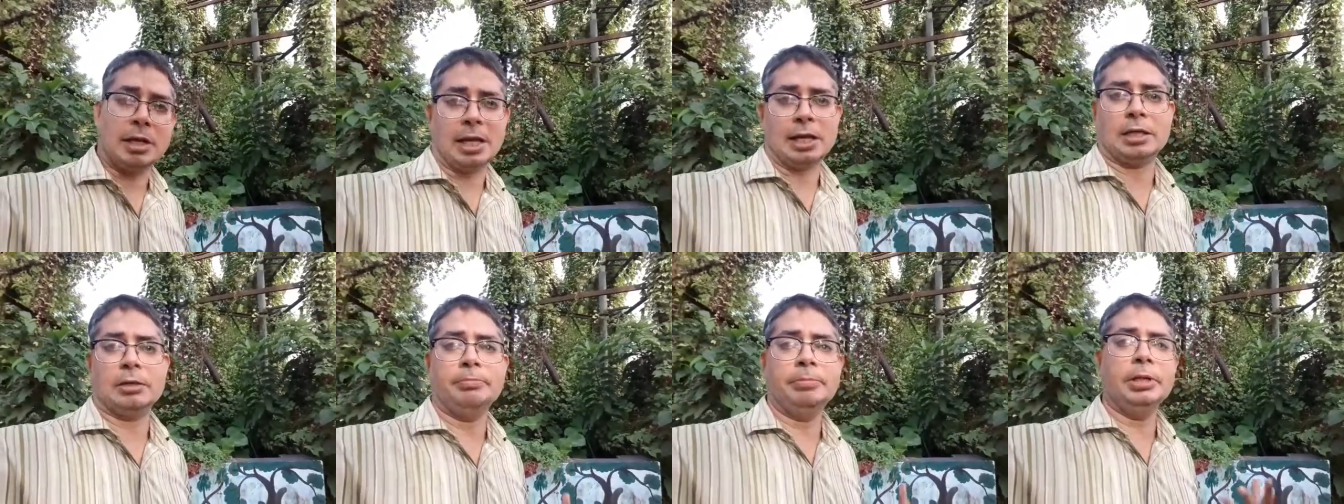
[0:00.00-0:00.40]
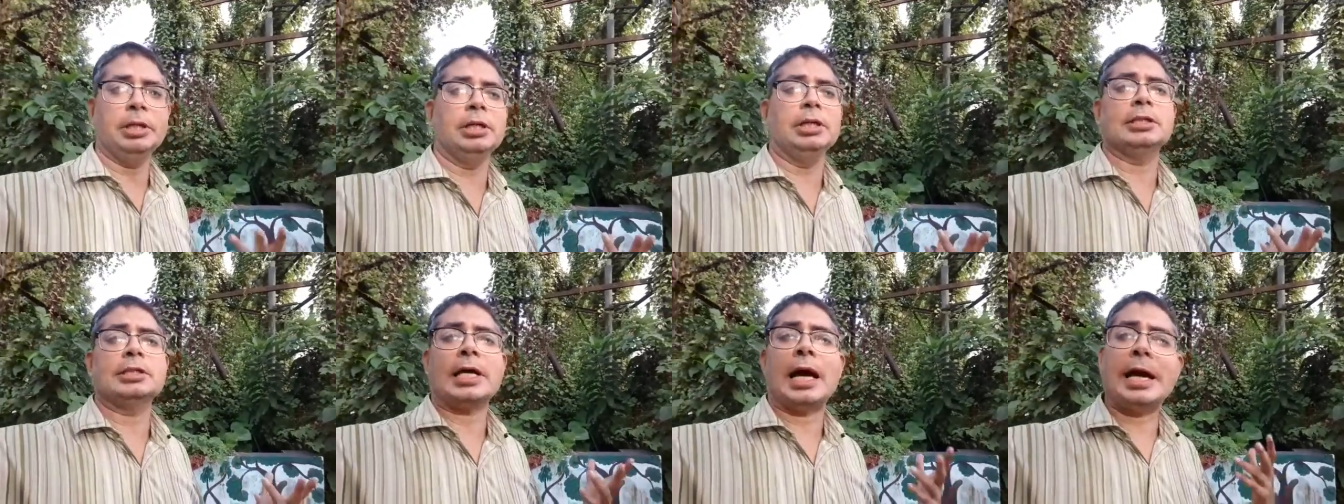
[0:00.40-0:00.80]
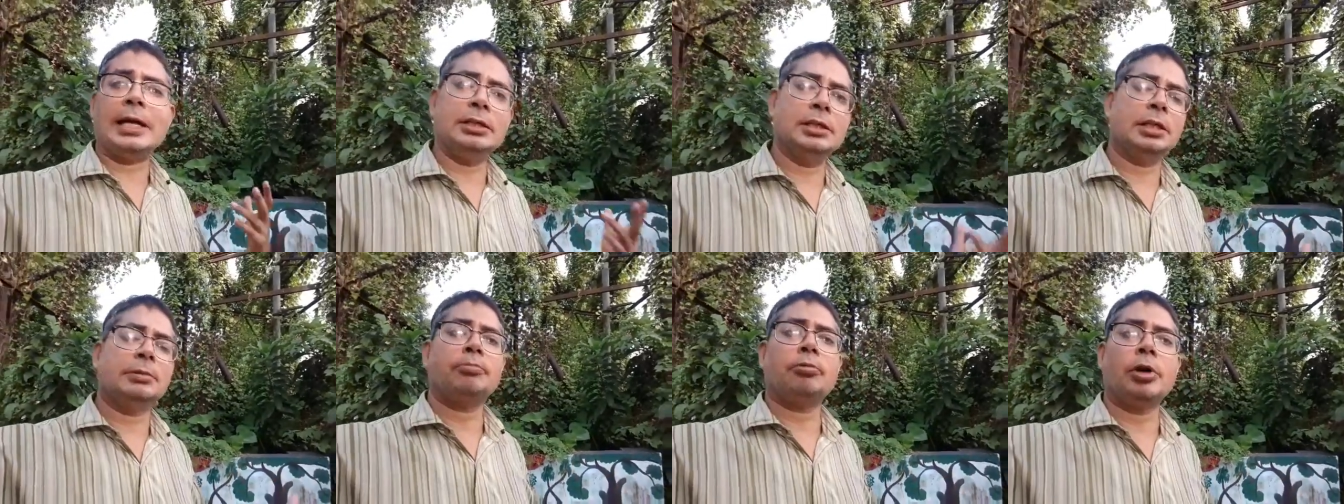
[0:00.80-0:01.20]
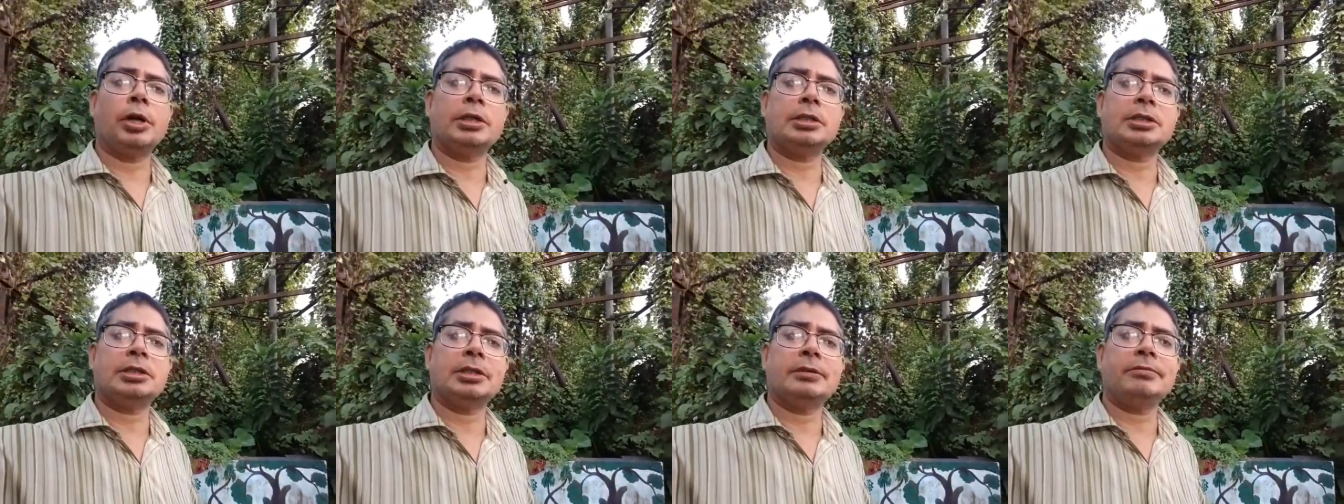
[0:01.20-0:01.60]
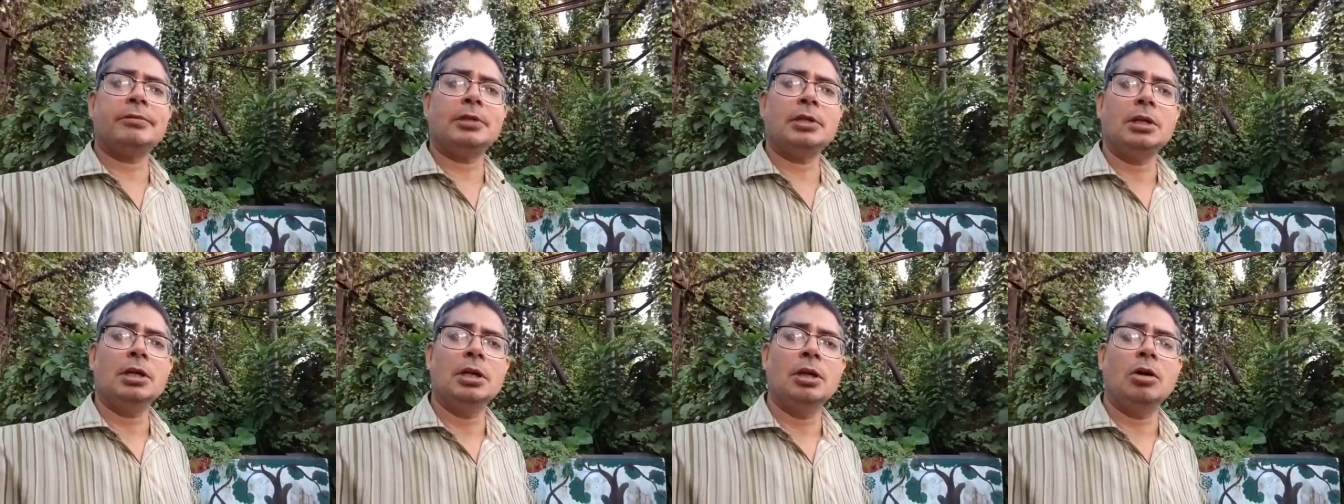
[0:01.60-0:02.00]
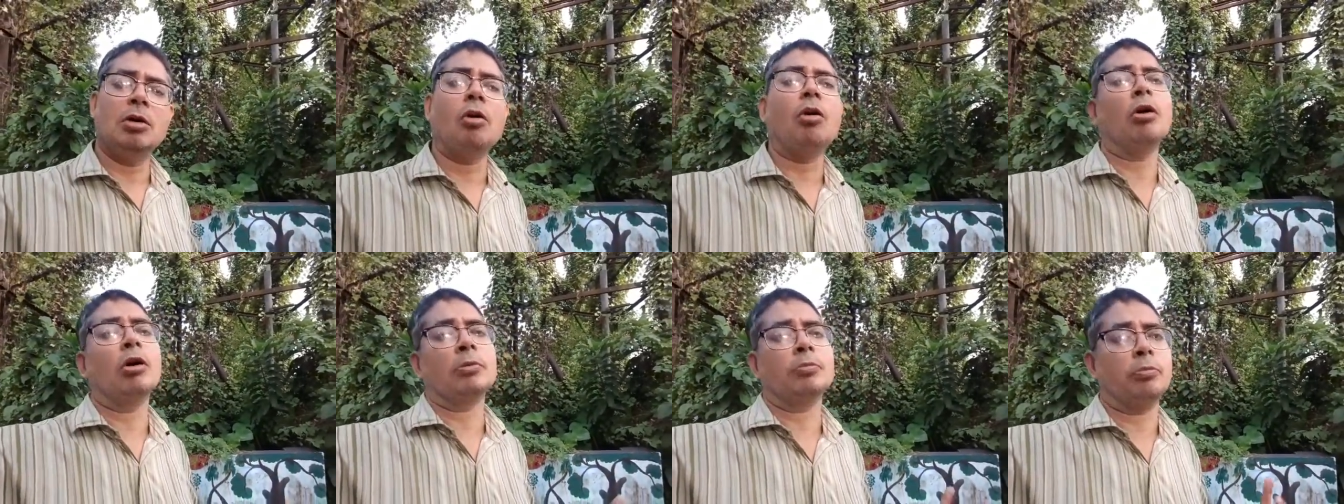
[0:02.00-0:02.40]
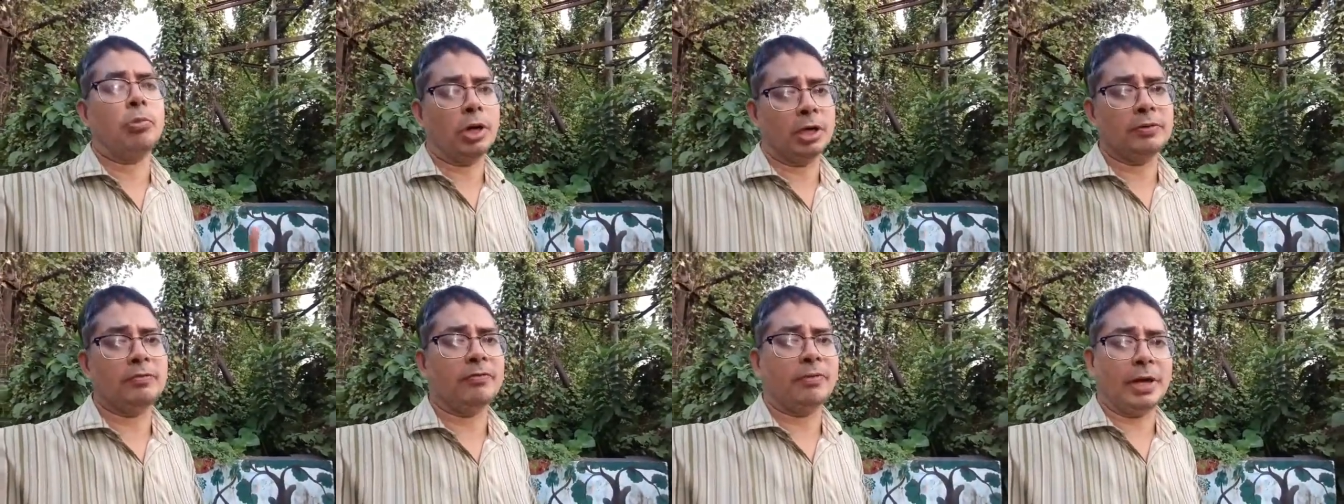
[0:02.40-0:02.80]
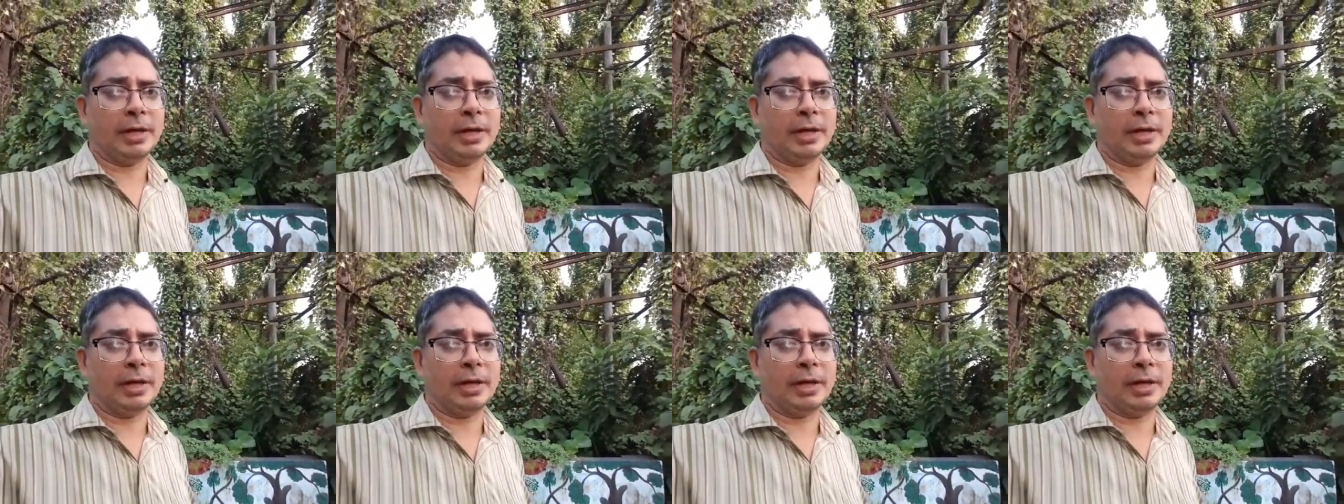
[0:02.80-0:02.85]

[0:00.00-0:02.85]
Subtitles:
like P is either 0.7 or 0.5.